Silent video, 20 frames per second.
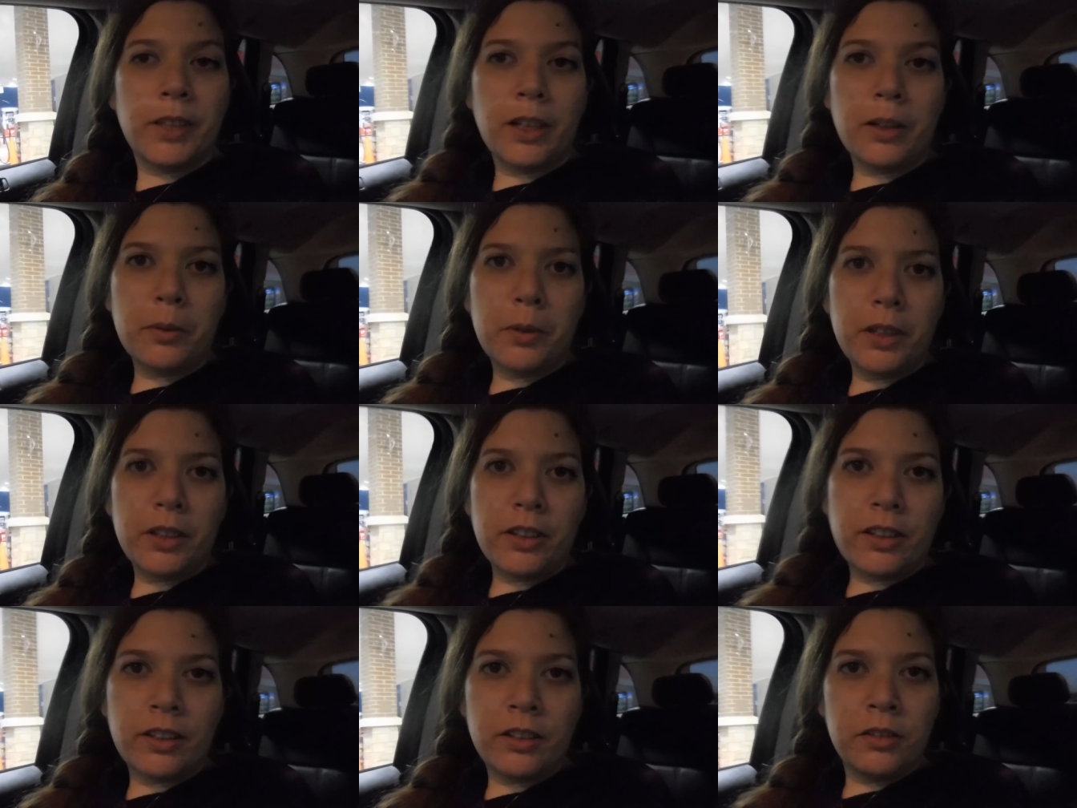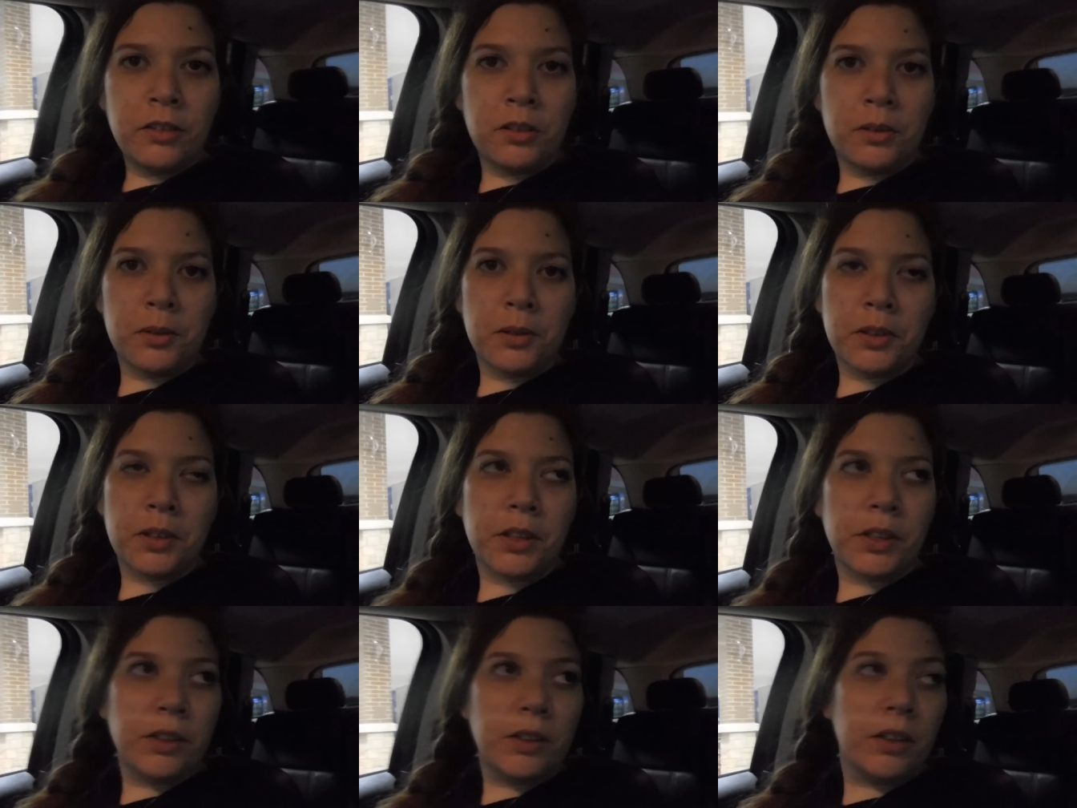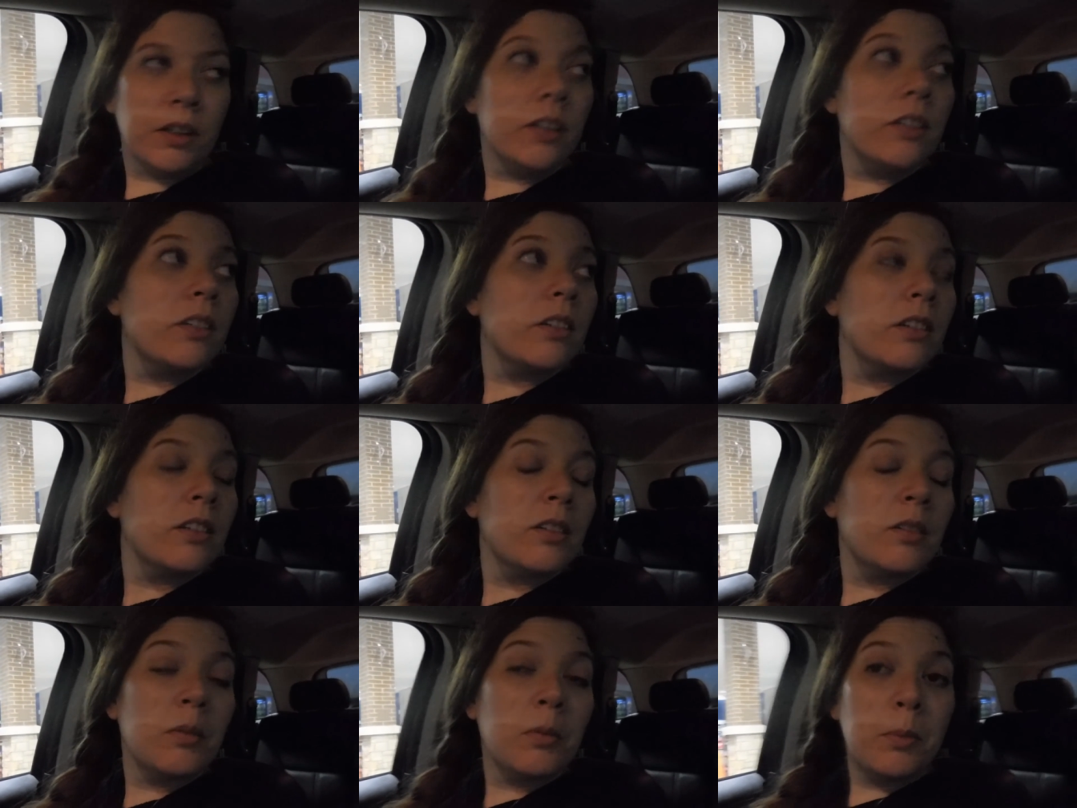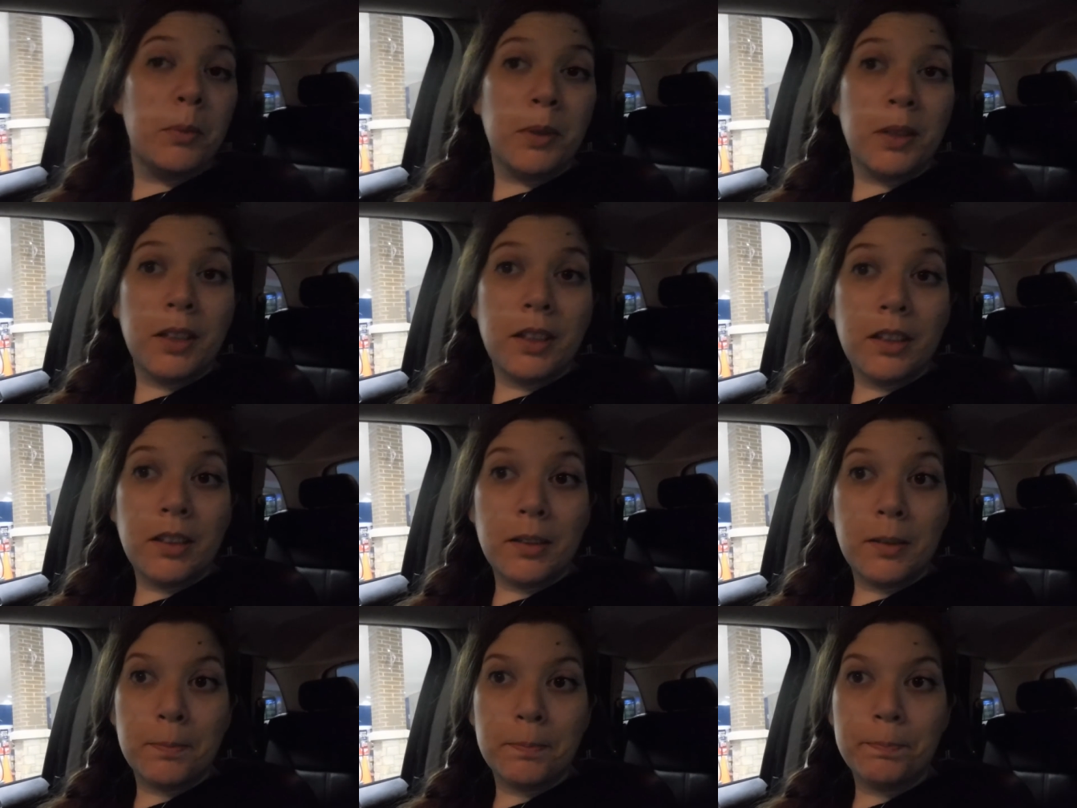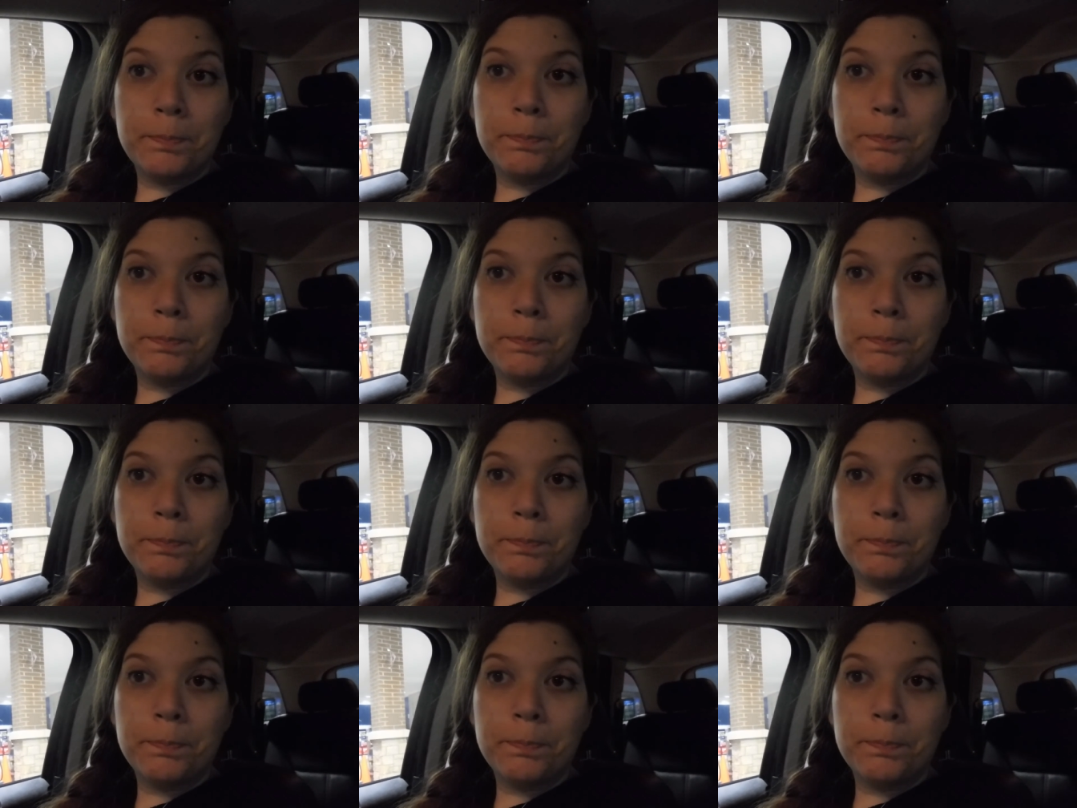yeah, we're at the newer Kroger. We